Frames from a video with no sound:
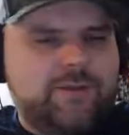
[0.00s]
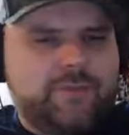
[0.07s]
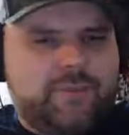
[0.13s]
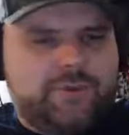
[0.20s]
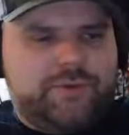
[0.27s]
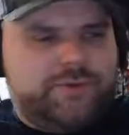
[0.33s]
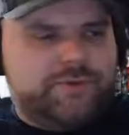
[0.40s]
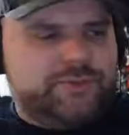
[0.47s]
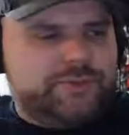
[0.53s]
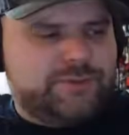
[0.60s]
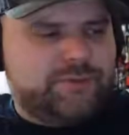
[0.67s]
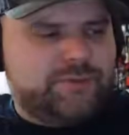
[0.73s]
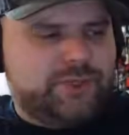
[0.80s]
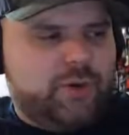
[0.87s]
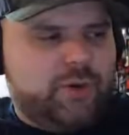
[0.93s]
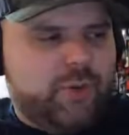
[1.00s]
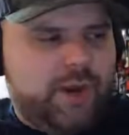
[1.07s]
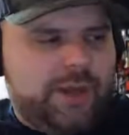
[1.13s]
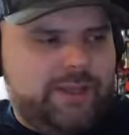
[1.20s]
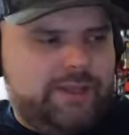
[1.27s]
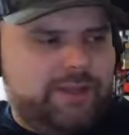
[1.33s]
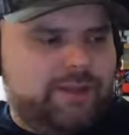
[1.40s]
but they're supposed to be really
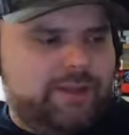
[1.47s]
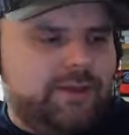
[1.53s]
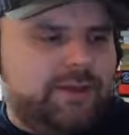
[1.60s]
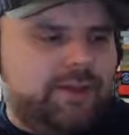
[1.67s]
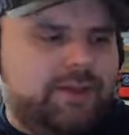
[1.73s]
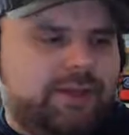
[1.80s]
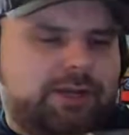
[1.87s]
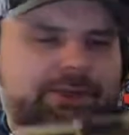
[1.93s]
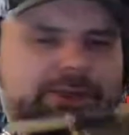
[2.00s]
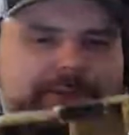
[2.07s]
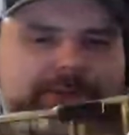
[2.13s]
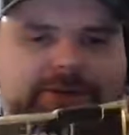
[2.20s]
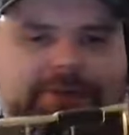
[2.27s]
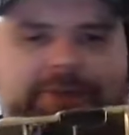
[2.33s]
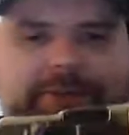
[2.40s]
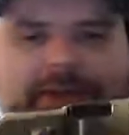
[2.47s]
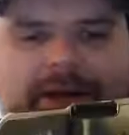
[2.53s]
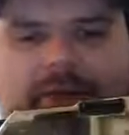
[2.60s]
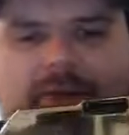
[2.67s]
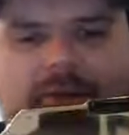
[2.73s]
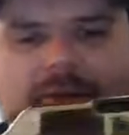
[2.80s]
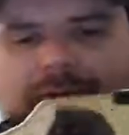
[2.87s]
quiet. And I thought it'd be something
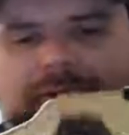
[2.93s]
kind of cool to